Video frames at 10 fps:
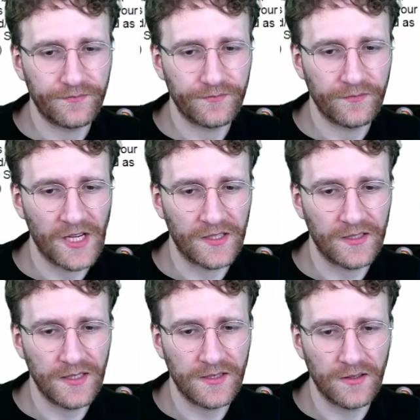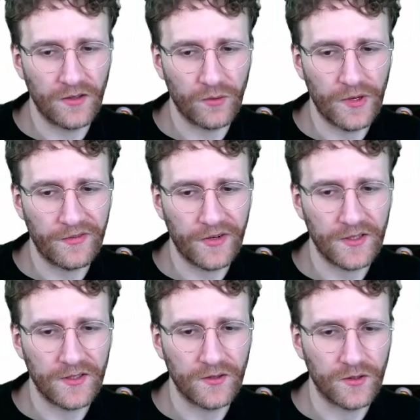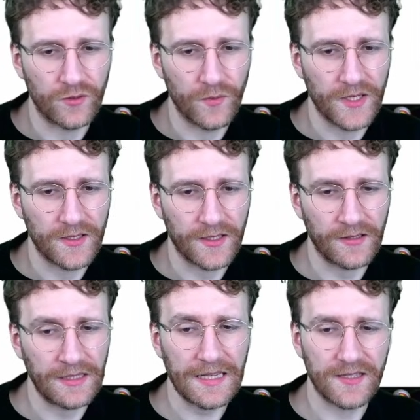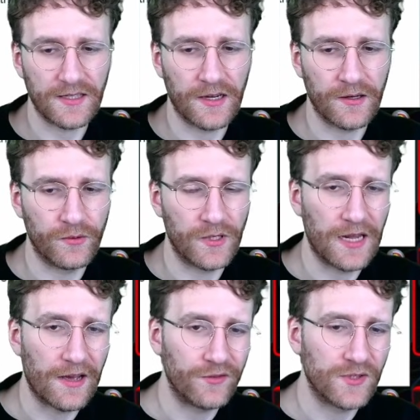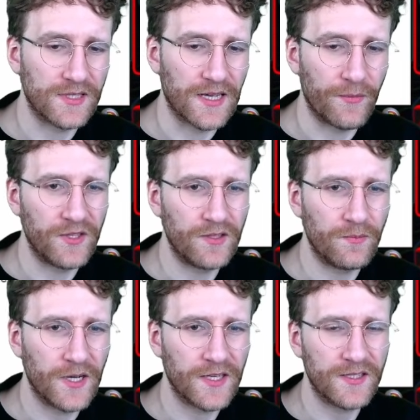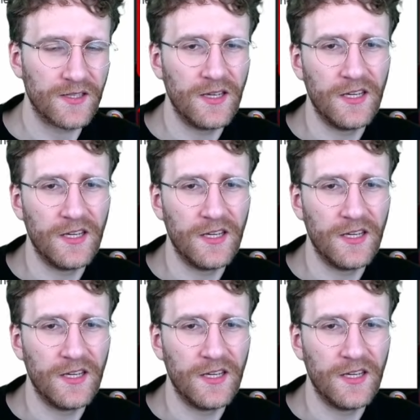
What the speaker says: Like these in the graveyard, it's not too bad. Like, yes, I would love to summon the Demise.